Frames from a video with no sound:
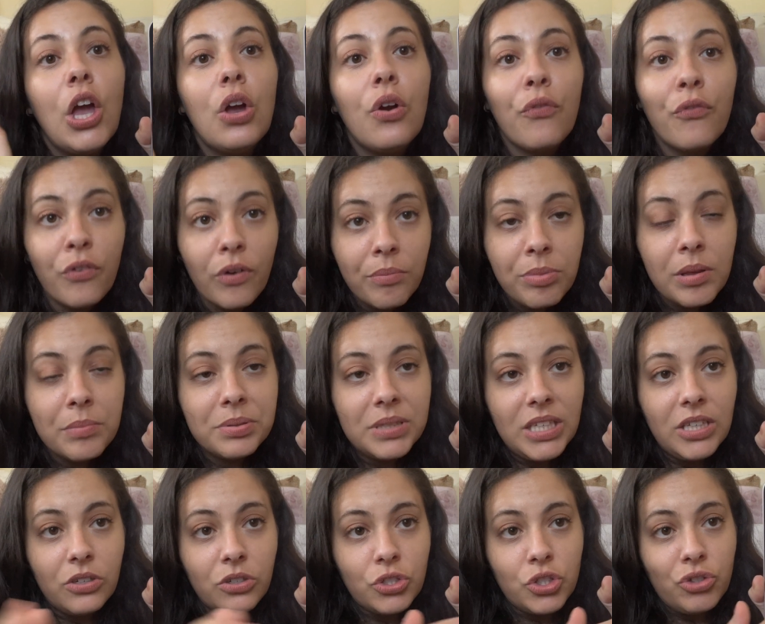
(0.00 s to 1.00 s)
from the
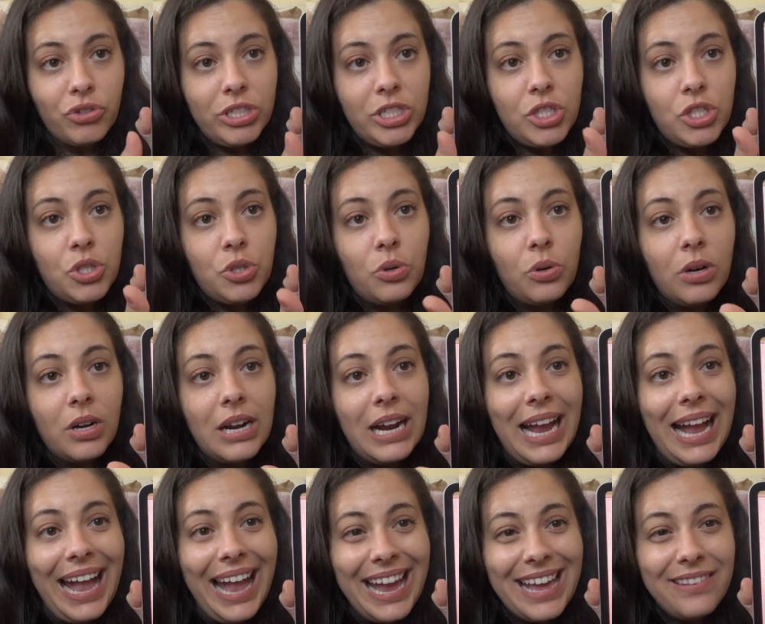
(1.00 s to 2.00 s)
Bleecker Street store,
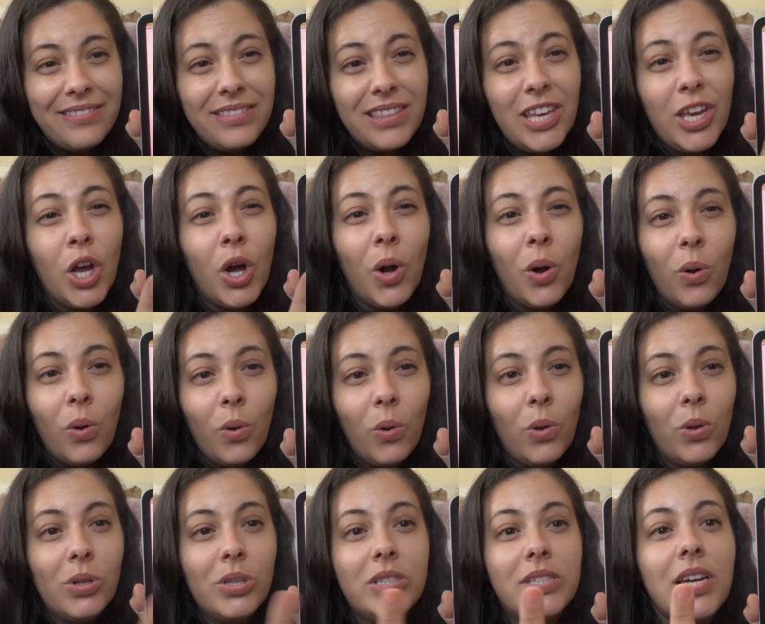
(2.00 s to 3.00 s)
and the
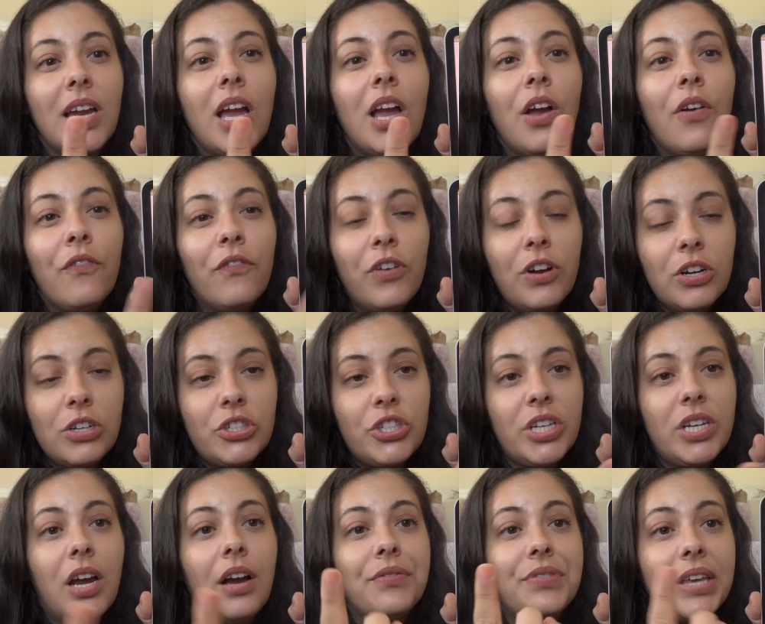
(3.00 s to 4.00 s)
old
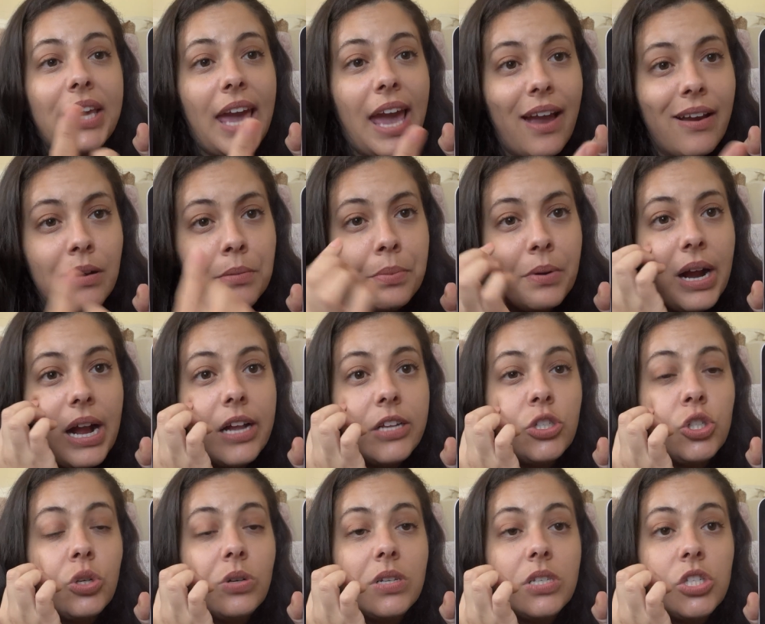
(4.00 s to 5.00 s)
version of the Carrie
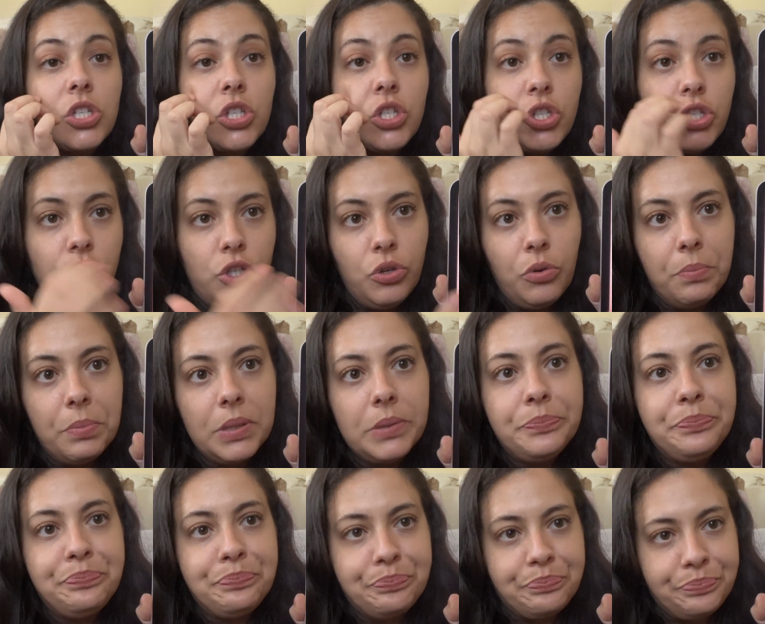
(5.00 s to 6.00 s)
Bradshaw stoop.
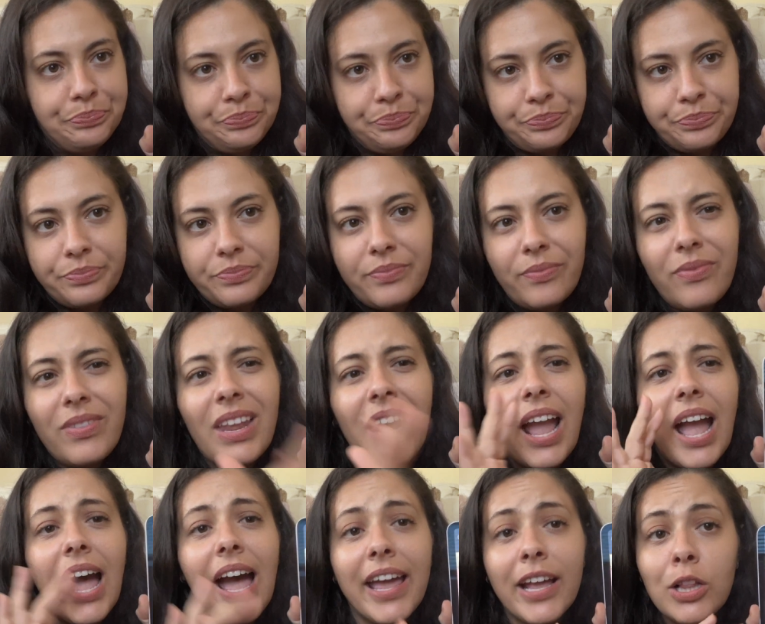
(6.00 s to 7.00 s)

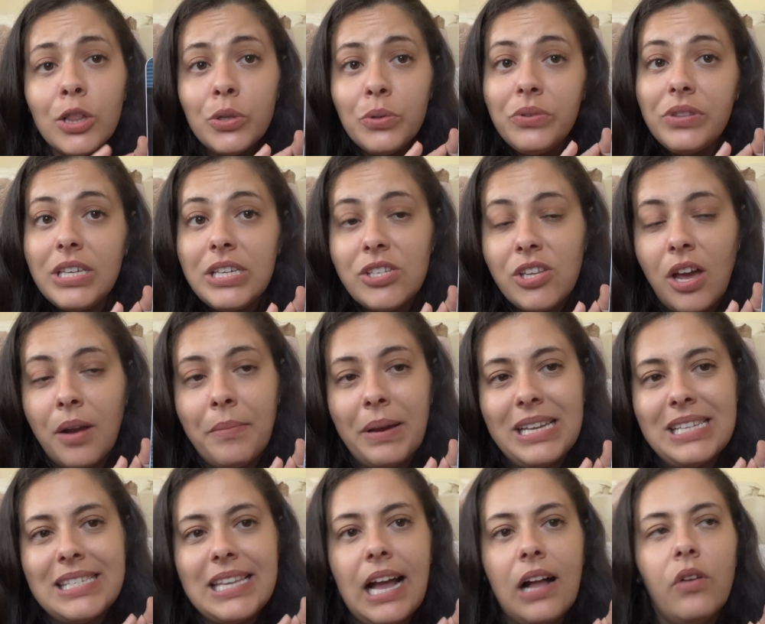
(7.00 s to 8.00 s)
I glued these on
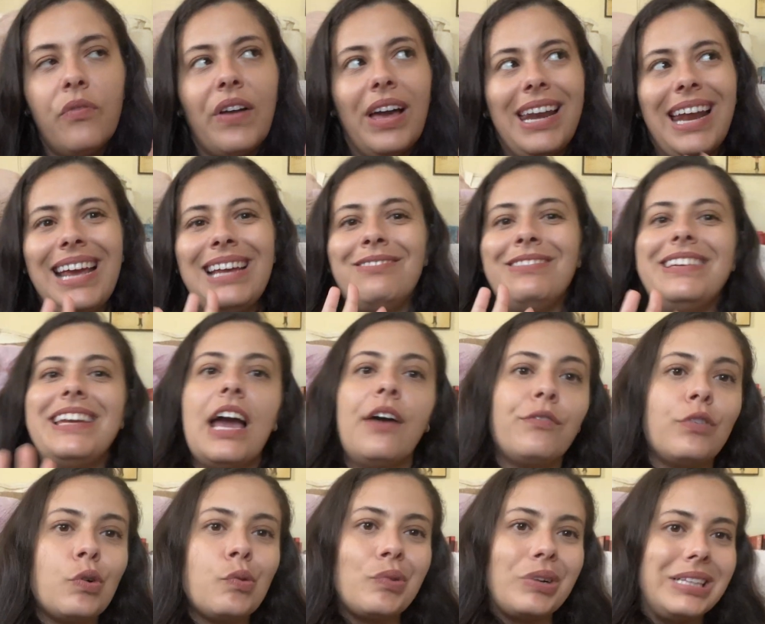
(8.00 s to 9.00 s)
myself, and I
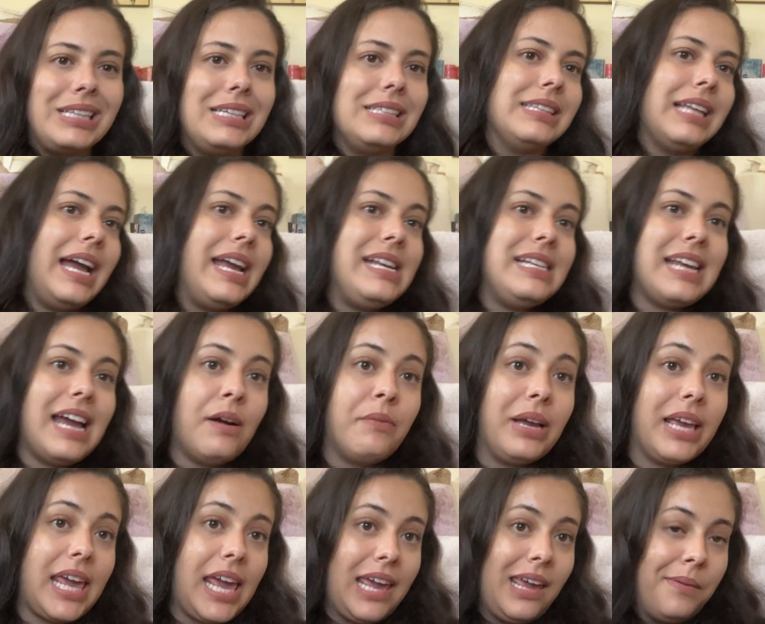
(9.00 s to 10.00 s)
never really liked how
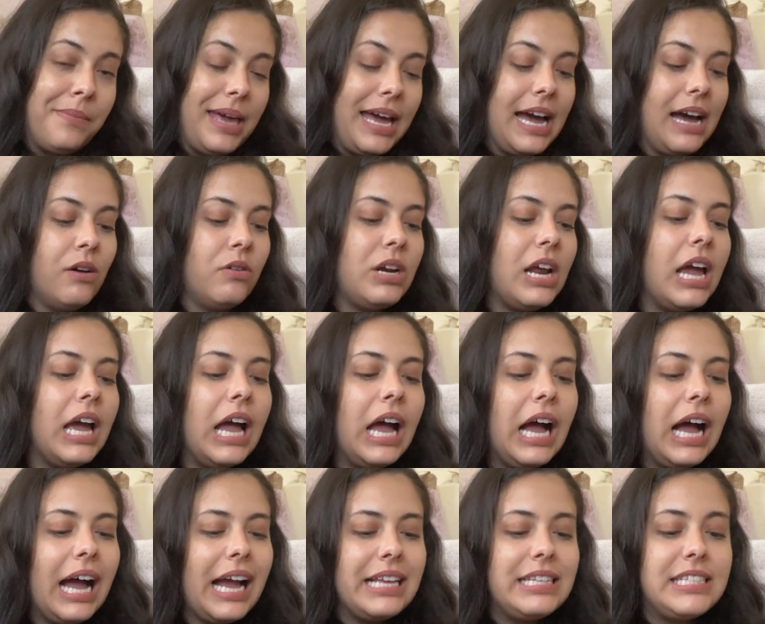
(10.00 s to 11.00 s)
it came out.
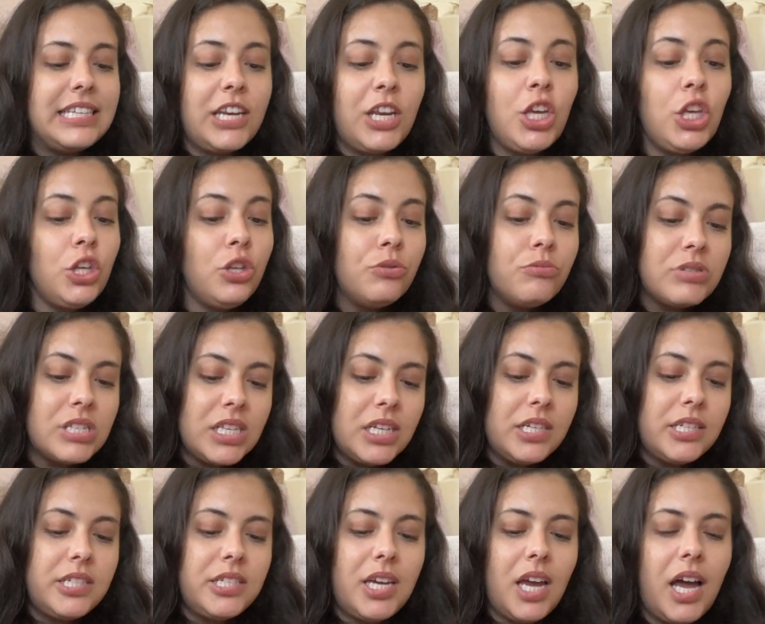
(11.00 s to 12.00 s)
I didn't use it a
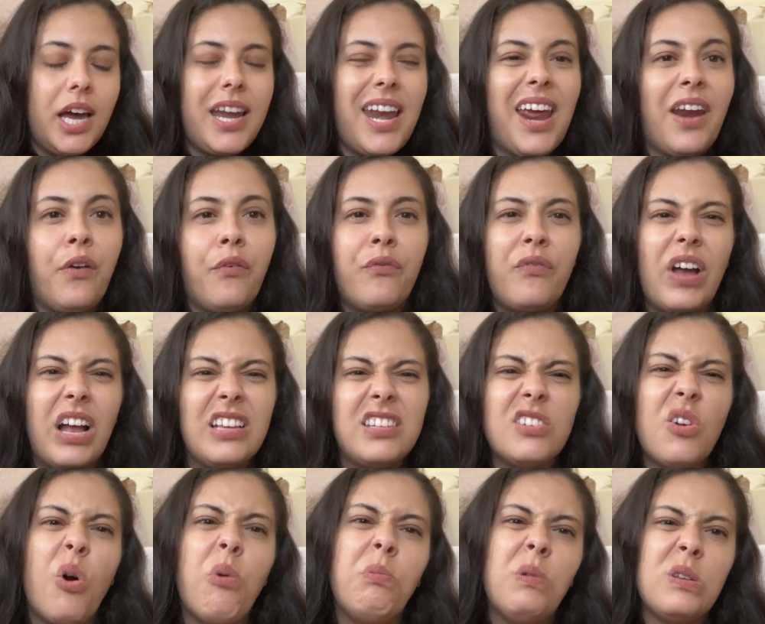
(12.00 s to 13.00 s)
ton. It felt
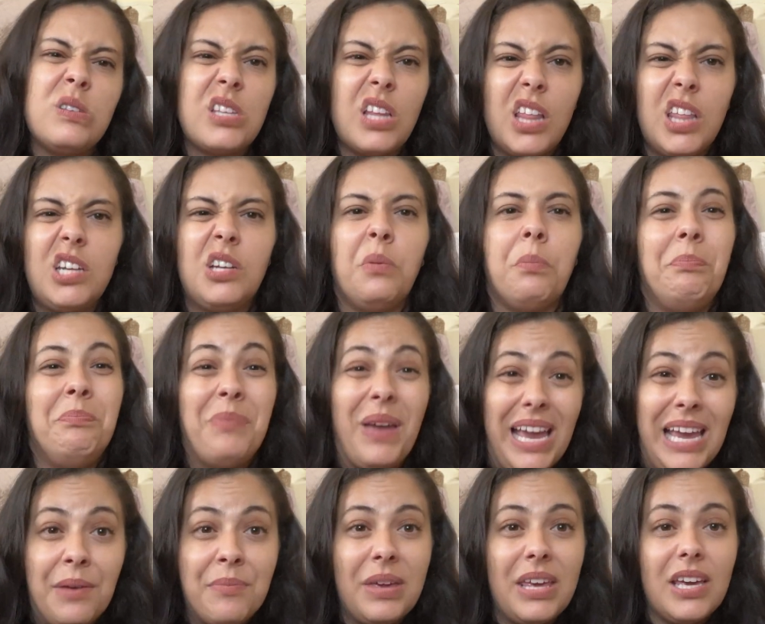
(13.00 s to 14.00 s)
almost a little
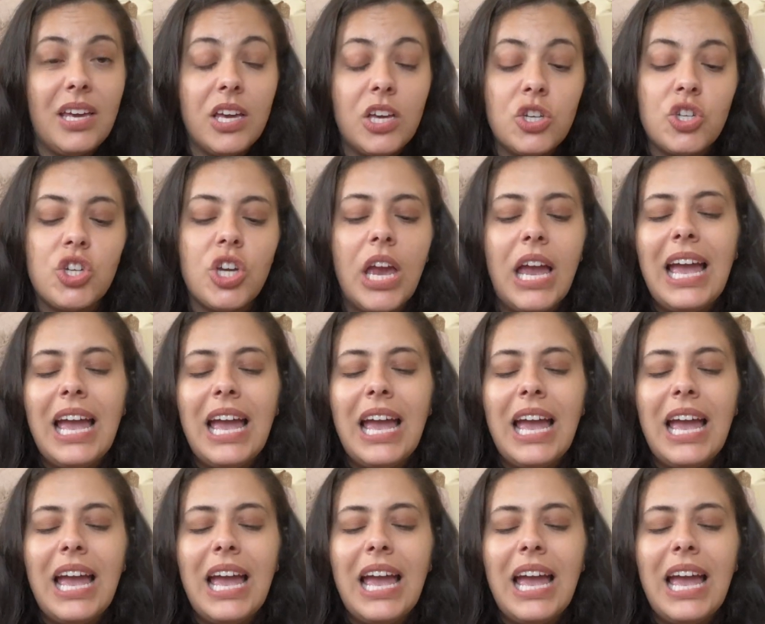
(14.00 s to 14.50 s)
babyish,